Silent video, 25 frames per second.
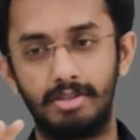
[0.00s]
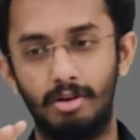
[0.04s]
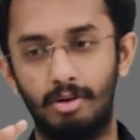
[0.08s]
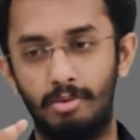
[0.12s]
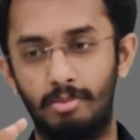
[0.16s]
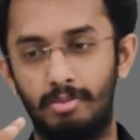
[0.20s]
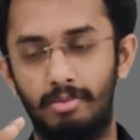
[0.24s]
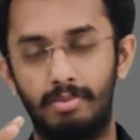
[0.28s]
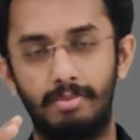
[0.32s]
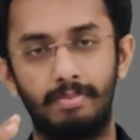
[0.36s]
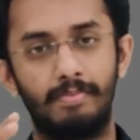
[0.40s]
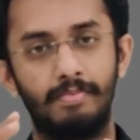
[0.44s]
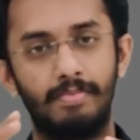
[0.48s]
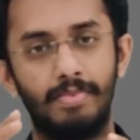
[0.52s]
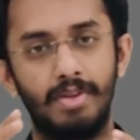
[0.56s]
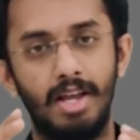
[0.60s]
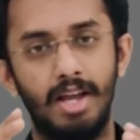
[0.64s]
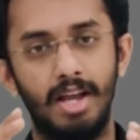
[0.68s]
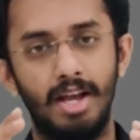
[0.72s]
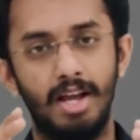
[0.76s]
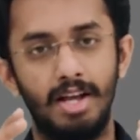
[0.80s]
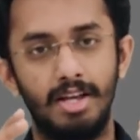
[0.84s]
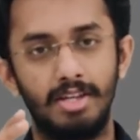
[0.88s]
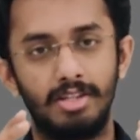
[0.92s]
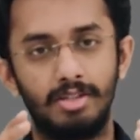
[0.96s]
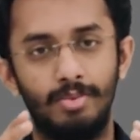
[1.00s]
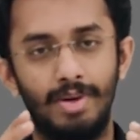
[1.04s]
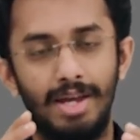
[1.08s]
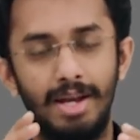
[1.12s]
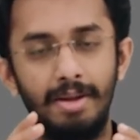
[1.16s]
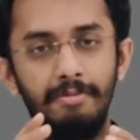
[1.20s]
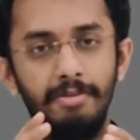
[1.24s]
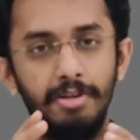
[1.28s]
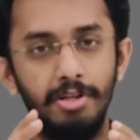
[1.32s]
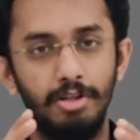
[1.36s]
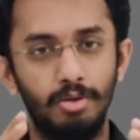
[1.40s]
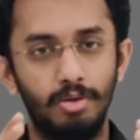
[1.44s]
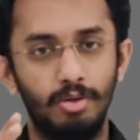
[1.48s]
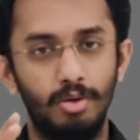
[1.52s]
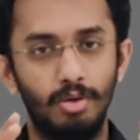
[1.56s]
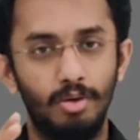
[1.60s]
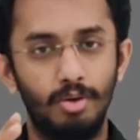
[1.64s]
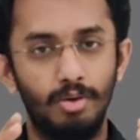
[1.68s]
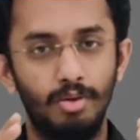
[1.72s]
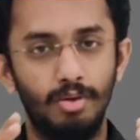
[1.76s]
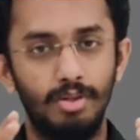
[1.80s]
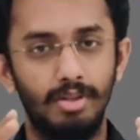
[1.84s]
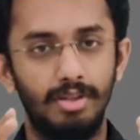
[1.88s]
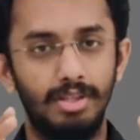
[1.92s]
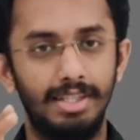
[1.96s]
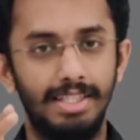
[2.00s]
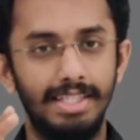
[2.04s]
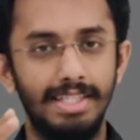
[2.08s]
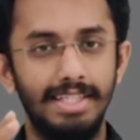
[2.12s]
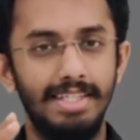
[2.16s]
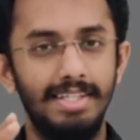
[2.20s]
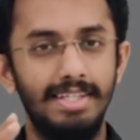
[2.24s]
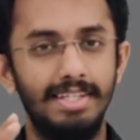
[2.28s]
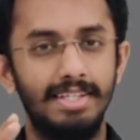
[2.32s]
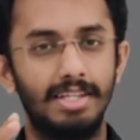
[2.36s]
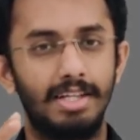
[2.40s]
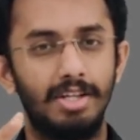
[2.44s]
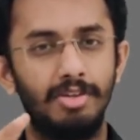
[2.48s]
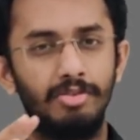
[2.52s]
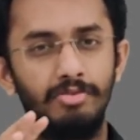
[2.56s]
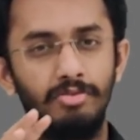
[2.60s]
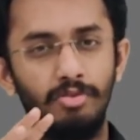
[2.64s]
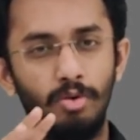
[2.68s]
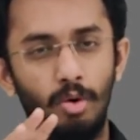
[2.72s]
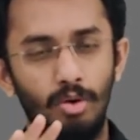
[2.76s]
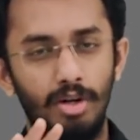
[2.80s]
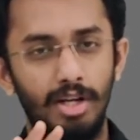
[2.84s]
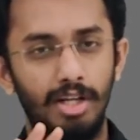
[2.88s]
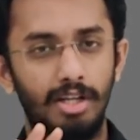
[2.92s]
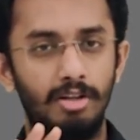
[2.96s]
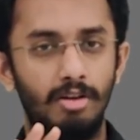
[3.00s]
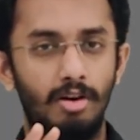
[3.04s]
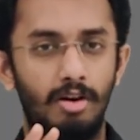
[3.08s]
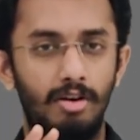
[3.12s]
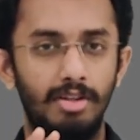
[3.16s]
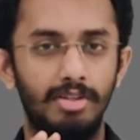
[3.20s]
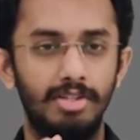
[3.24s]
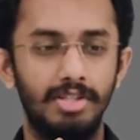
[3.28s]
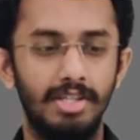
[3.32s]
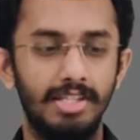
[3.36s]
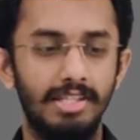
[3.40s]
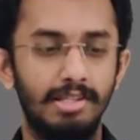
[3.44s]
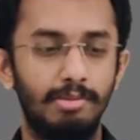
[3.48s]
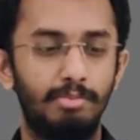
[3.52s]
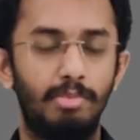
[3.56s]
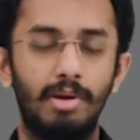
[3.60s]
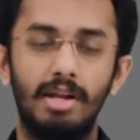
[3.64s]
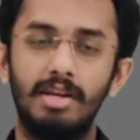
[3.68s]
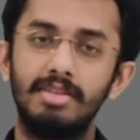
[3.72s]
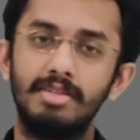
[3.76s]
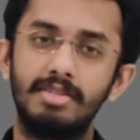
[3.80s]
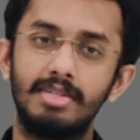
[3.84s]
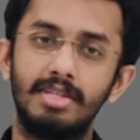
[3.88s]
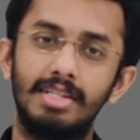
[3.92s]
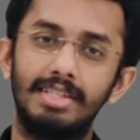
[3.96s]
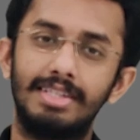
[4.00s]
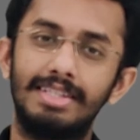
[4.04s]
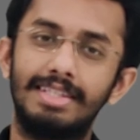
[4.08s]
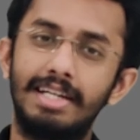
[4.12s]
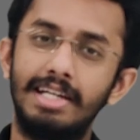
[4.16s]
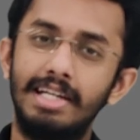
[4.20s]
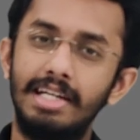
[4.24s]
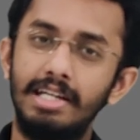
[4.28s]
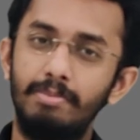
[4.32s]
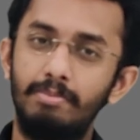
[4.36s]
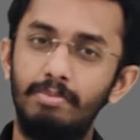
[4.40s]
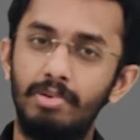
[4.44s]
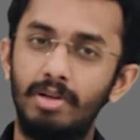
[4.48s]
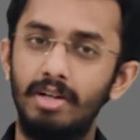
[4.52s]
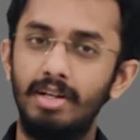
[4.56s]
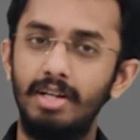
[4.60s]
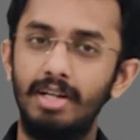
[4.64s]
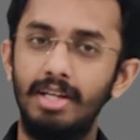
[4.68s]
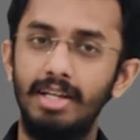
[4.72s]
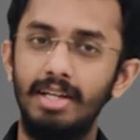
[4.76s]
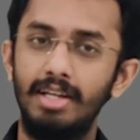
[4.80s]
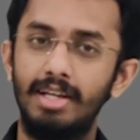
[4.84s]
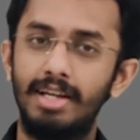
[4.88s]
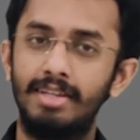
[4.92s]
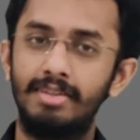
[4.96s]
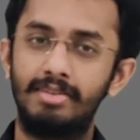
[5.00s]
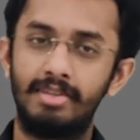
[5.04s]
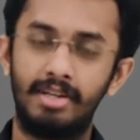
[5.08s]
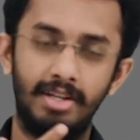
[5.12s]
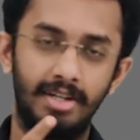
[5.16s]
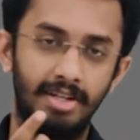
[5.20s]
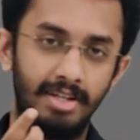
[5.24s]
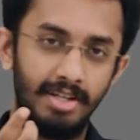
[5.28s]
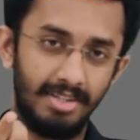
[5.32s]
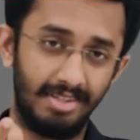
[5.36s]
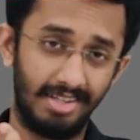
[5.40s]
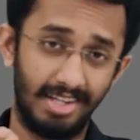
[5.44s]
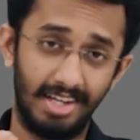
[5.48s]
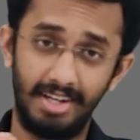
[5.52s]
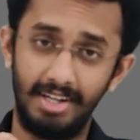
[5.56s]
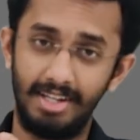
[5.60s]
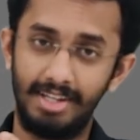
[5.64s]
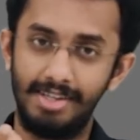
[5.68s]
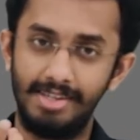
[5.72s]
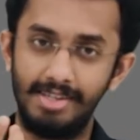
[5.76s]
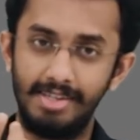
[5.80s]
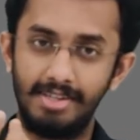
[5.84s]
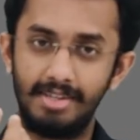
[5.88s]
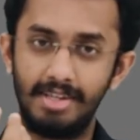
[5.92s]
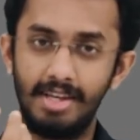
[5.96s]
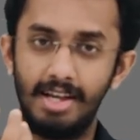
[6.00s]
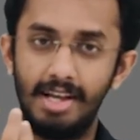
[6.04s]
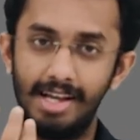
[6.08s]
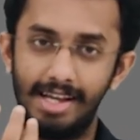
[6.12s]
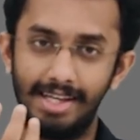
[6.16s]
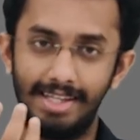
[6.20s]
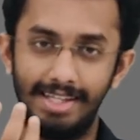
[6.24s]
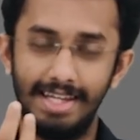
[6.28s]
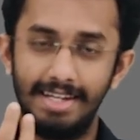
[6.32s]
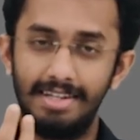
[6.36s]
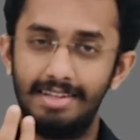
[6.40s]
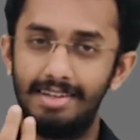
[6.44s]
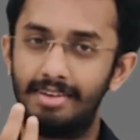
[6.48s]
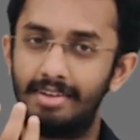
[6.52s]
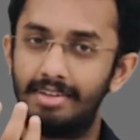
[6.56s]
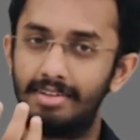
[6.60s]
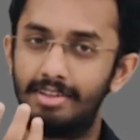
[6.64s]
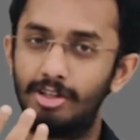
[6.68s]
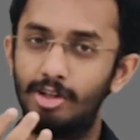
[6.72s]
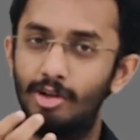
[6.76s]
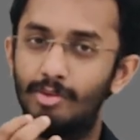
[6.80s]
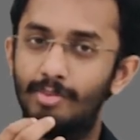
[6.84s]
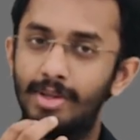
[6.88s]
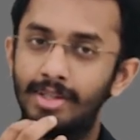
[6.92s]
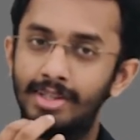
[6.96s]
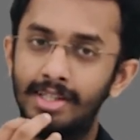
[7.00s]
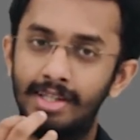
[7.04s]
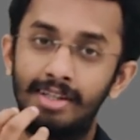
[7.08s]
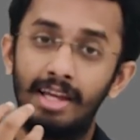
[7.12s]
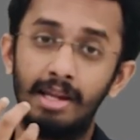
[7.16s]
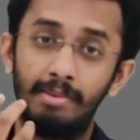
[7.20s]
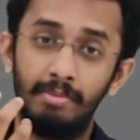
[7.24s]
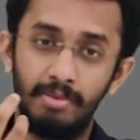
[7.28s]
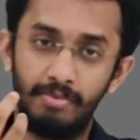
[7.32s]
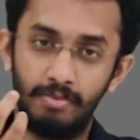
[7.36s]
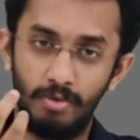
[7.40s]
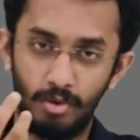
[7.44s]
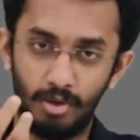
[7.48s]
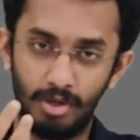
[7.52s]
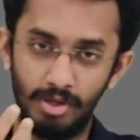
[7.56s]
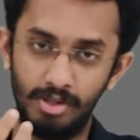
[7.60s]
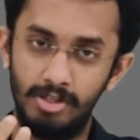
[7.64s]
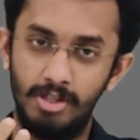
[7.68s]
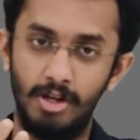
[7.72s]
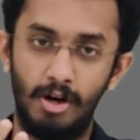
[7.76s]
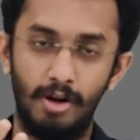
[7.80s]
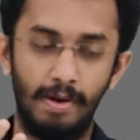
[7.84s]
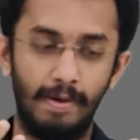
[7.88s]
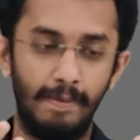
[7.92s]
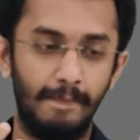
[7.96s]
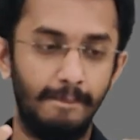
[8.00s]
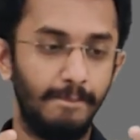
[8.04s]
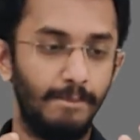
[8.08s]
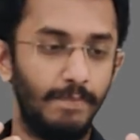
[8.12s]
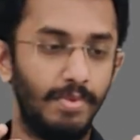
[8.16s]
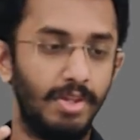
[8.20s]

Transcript: So wherever you go, these 4 technologies plus 3D printing and 3D designing is yet another domain that can be focused on.